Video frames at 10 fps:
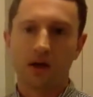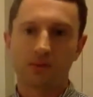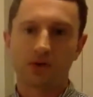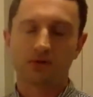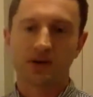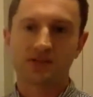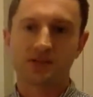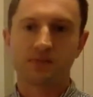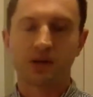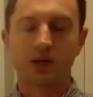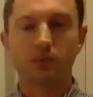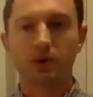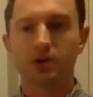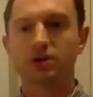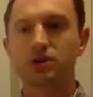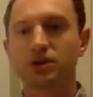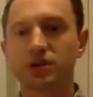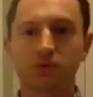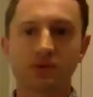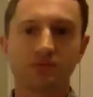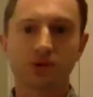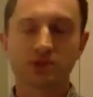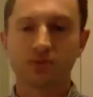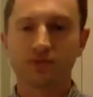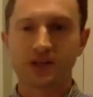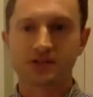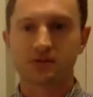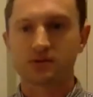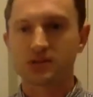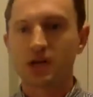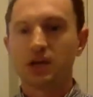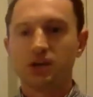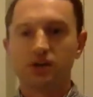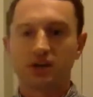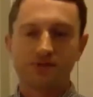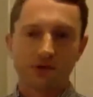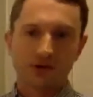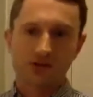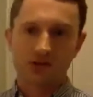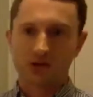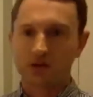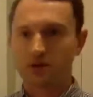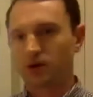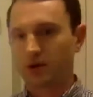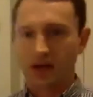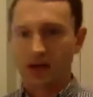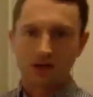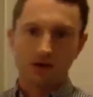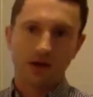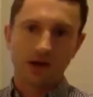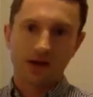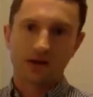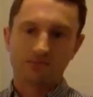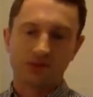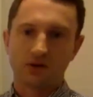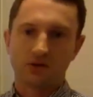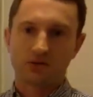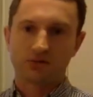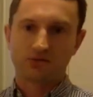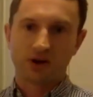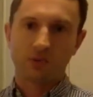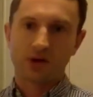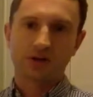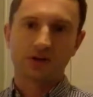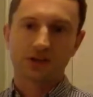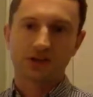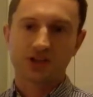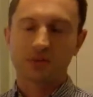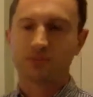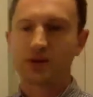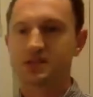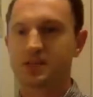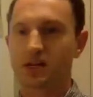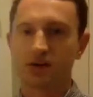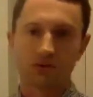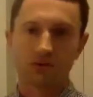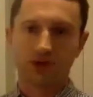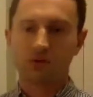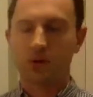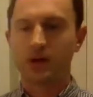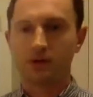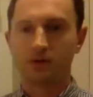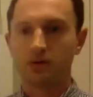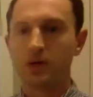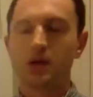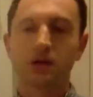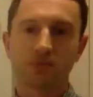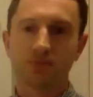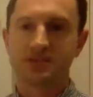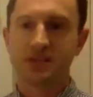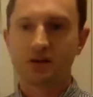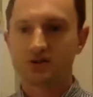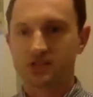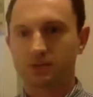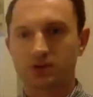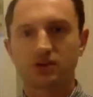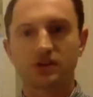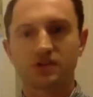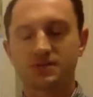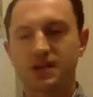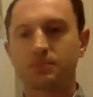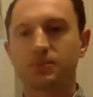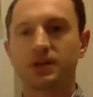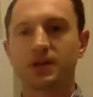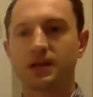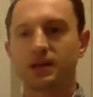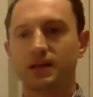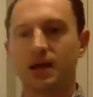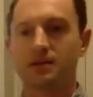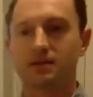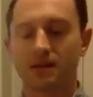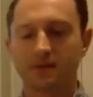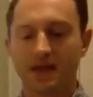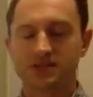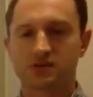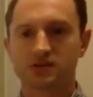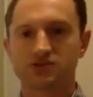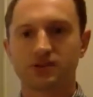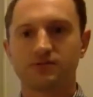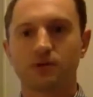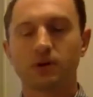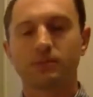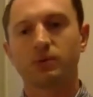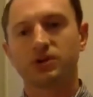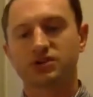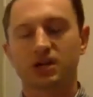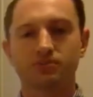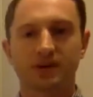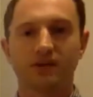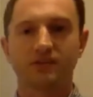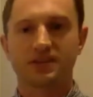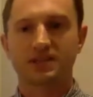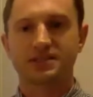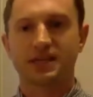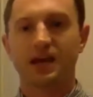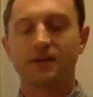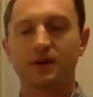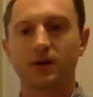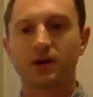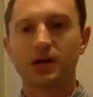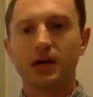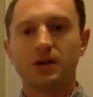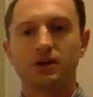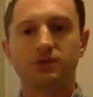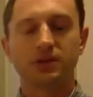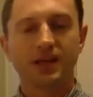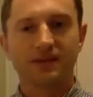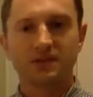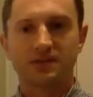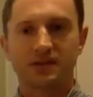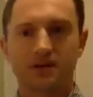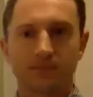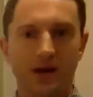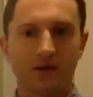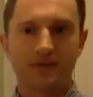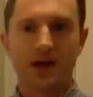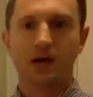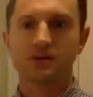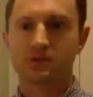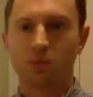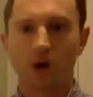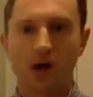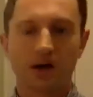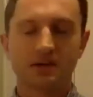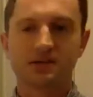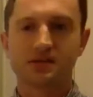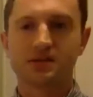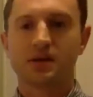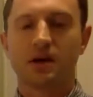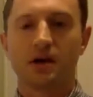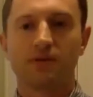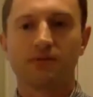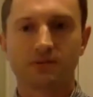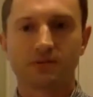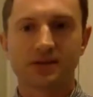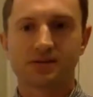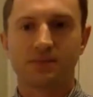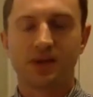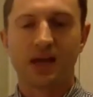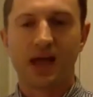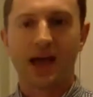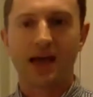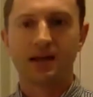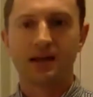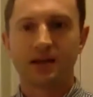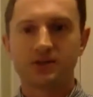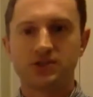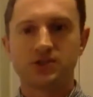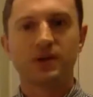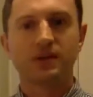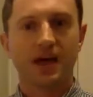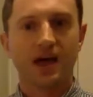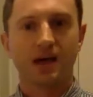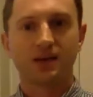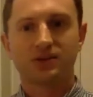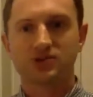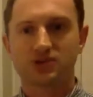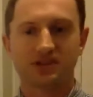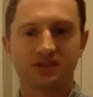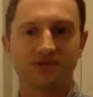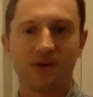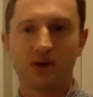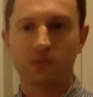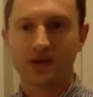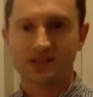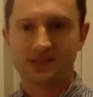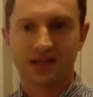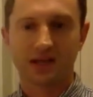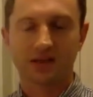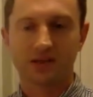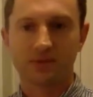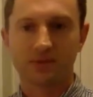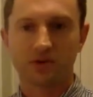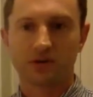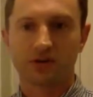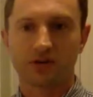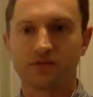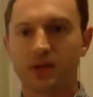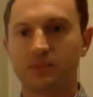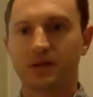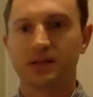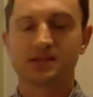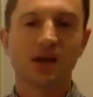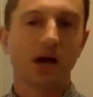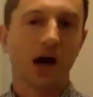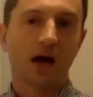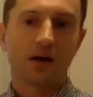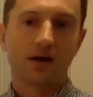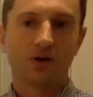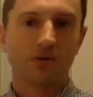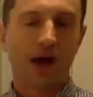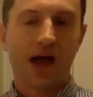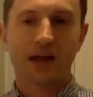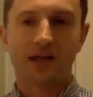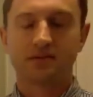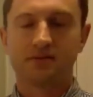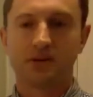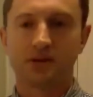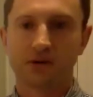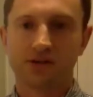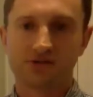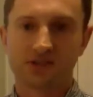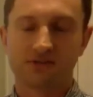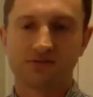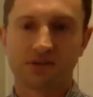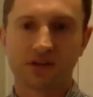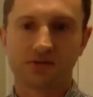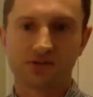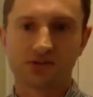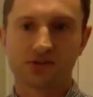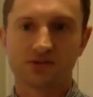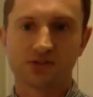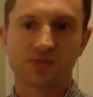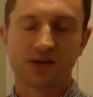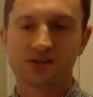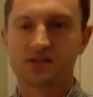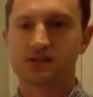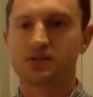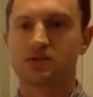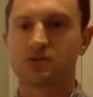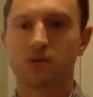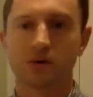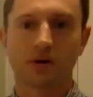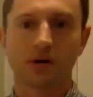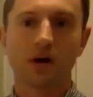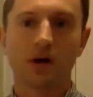your recipe. When you're cooking with multiple vessels, you can focus on, okay, I know the right way to cook a chicken breast, and I know the right way to cook potatoes, and I'm going to cook them separately, and that's all straightforward. But when you try to bring everything together, you really have to think about the hows and whys of the recipe. And in doing that, you start to find ways to get a little bit more creative. Maybe it's, adding, interesting flavors through spices or,